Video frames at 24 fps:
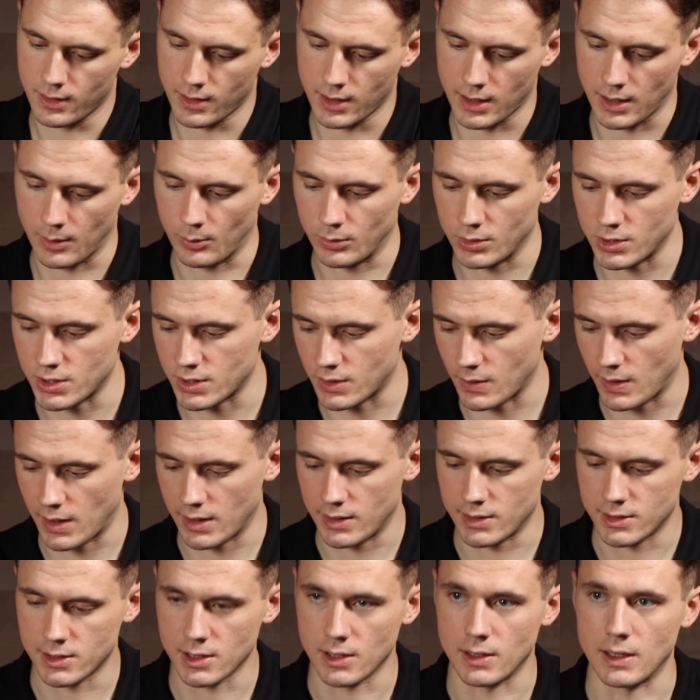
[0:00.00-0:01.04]
And we'll just go ahead
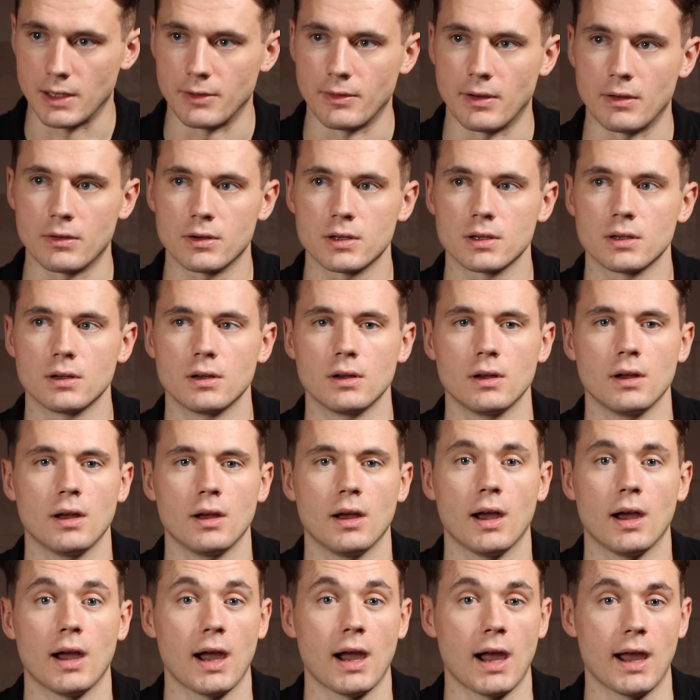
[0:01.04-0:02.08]
and turn that around.
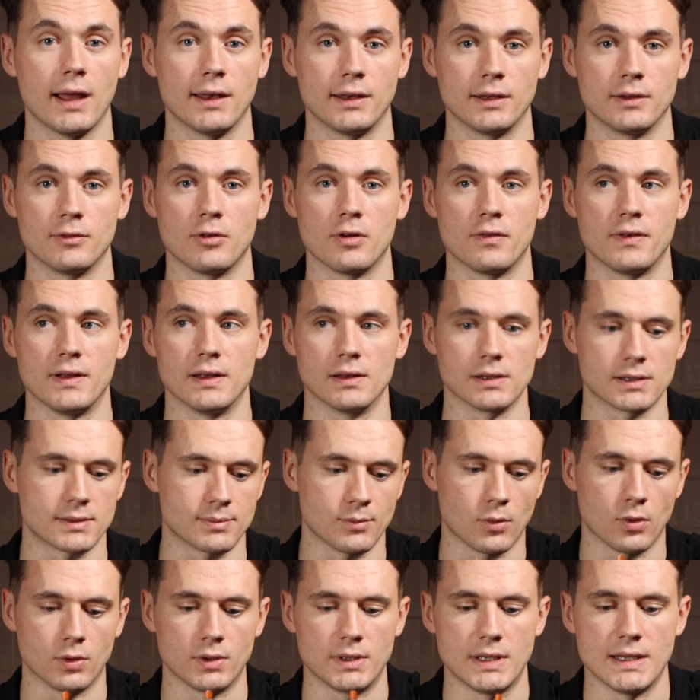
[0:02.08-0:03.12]
And it reveals
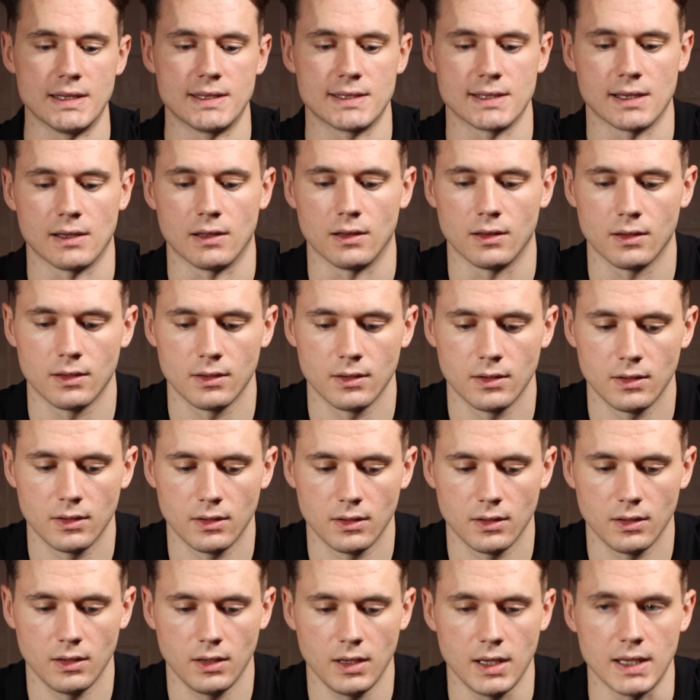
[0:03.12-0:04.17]
more detail
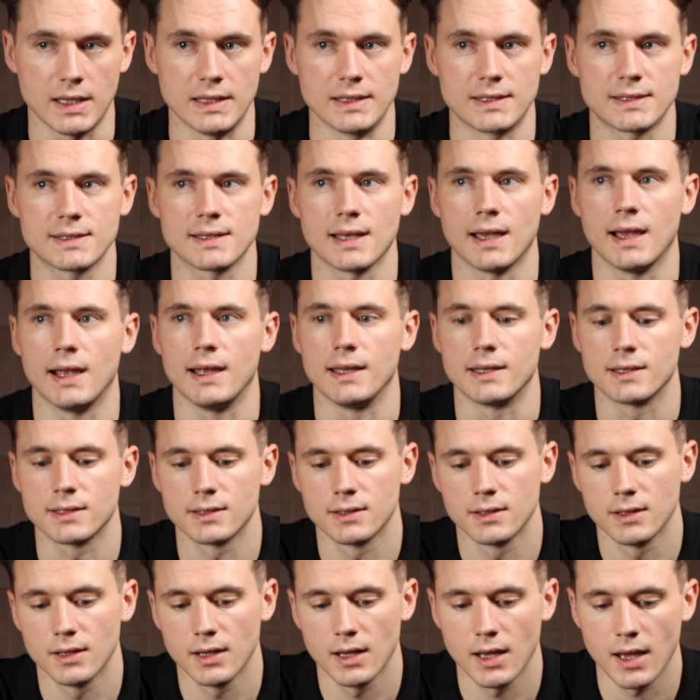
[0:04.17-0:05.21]
inside
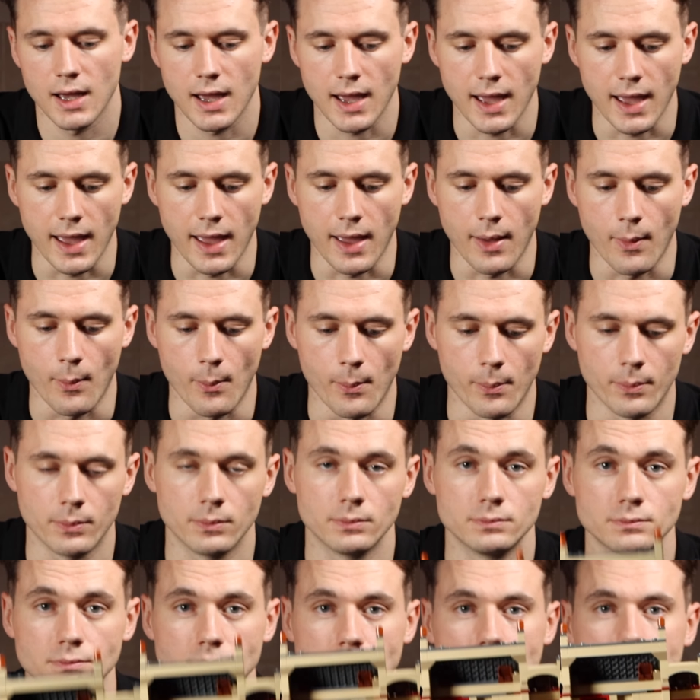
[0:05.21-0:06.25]

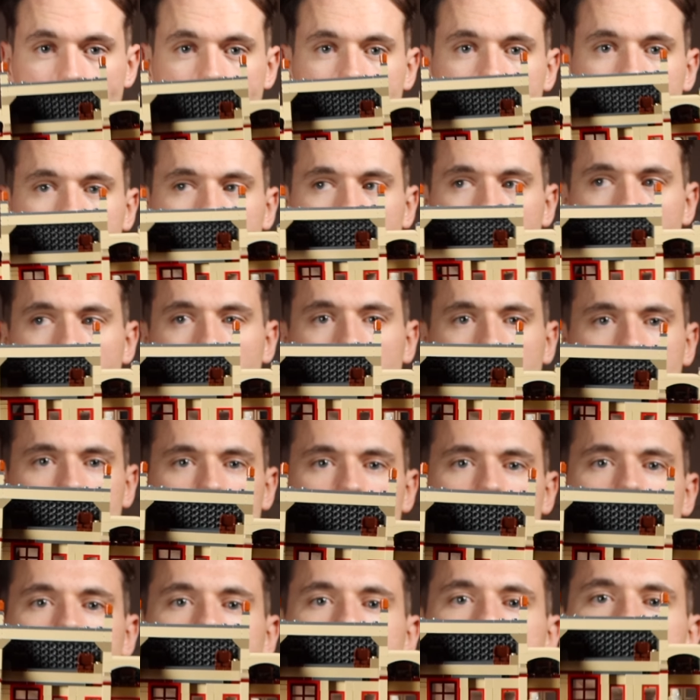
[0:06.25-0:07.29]

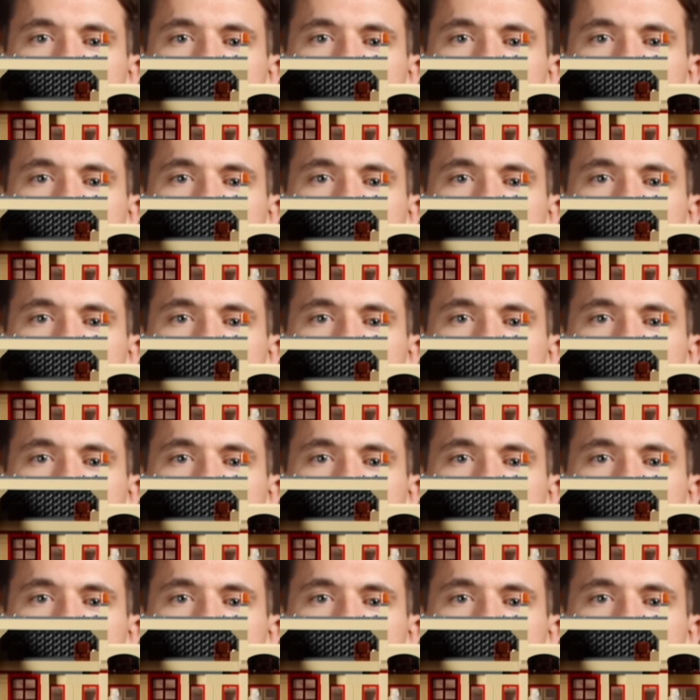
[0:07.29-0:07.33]
Hogsmeade